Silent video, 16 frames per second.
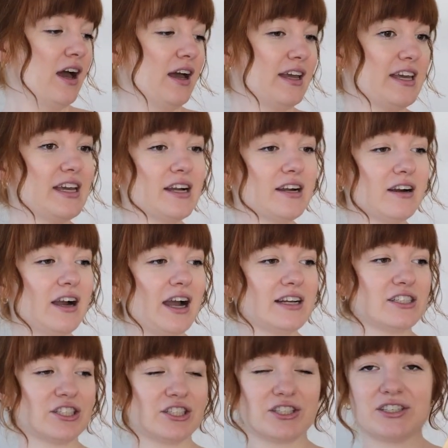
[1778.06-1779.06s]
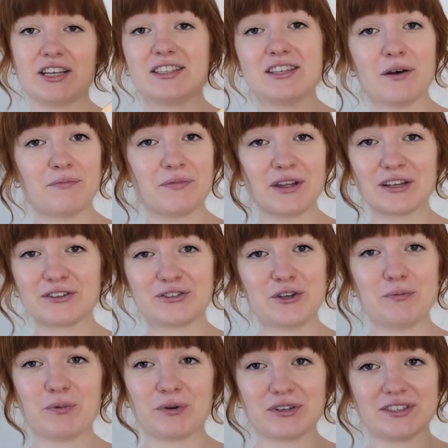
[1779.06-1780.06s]
Here, I just did something
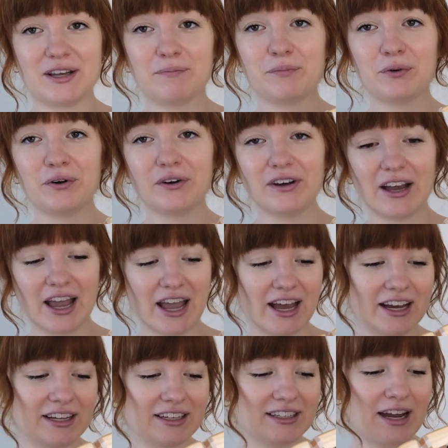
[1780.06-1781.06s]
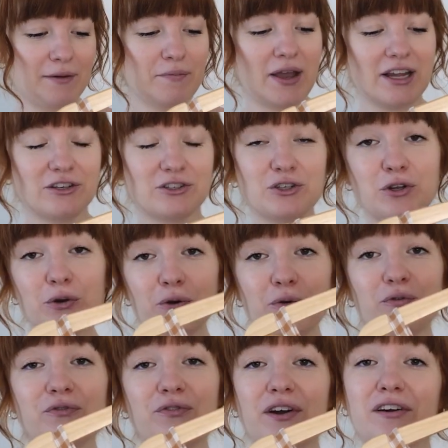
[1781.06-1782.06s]
super simple and I made
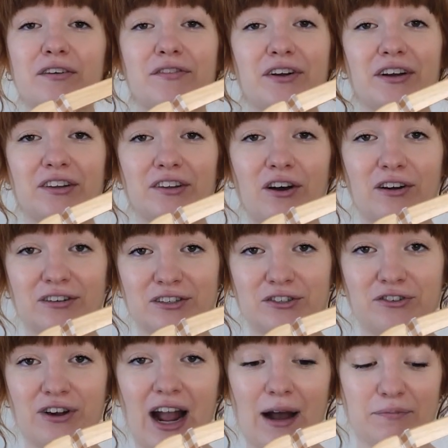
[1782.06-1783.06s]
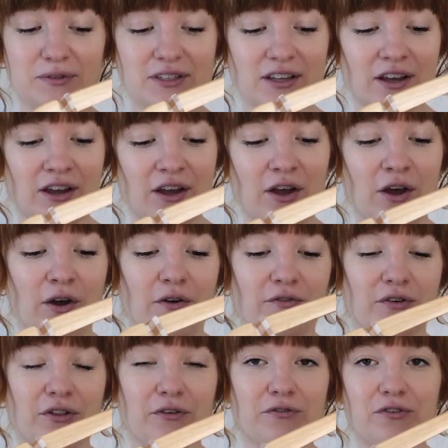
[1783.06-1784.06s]
two very long straps
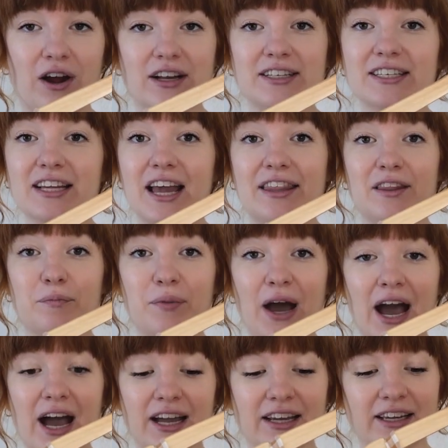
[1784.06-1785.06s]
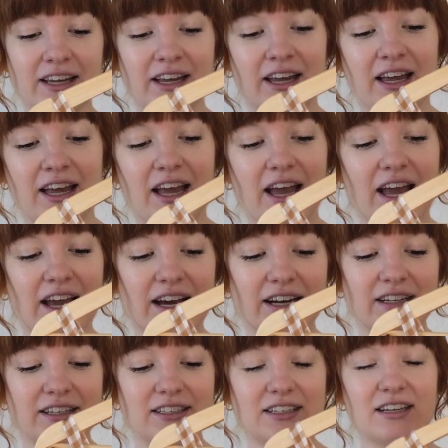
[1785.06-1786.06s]
for the front and the back.
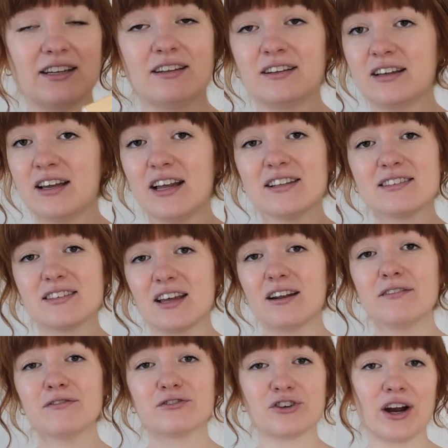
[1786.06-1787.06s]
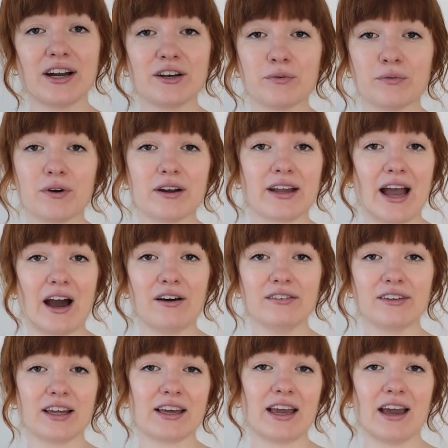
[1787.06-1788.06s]
And instead of trying to work
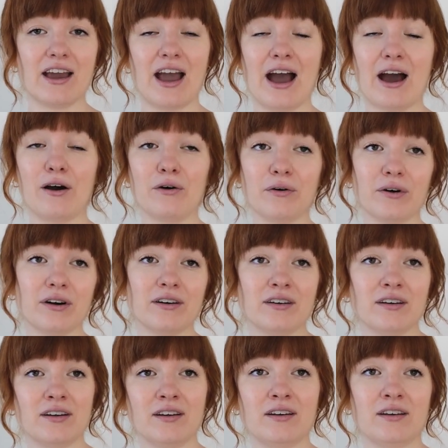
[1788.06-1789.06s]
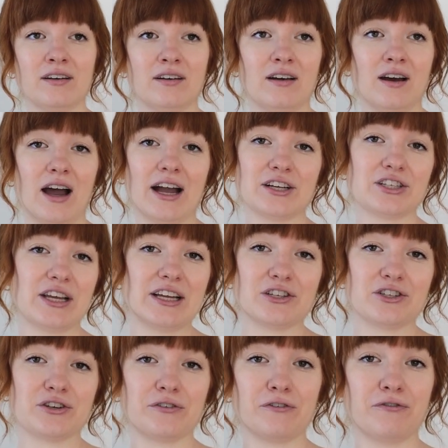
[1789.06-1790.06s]
out like how it
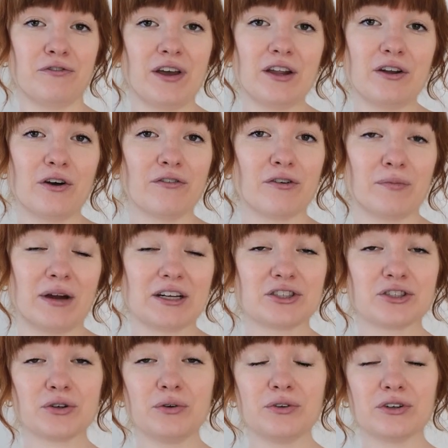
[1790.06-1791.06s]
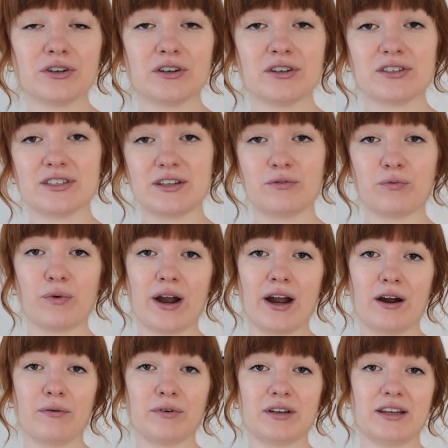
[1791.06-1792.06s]
should fit over my shoulders and
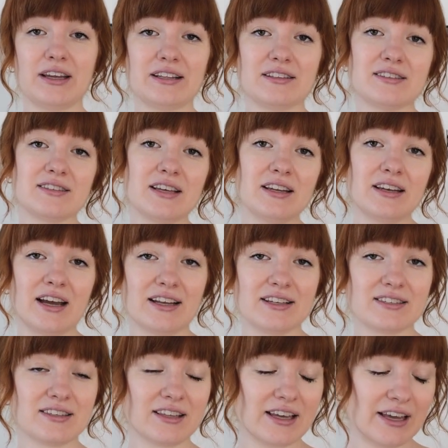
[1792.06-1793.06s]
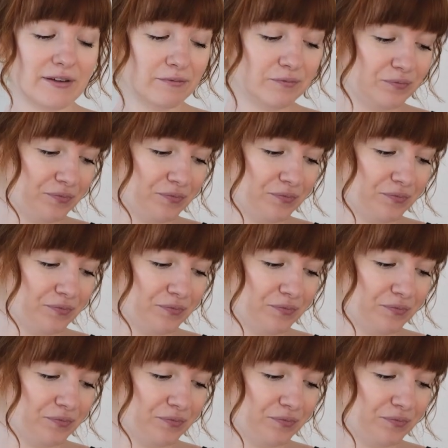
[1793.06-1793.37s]
where would it sit nicely.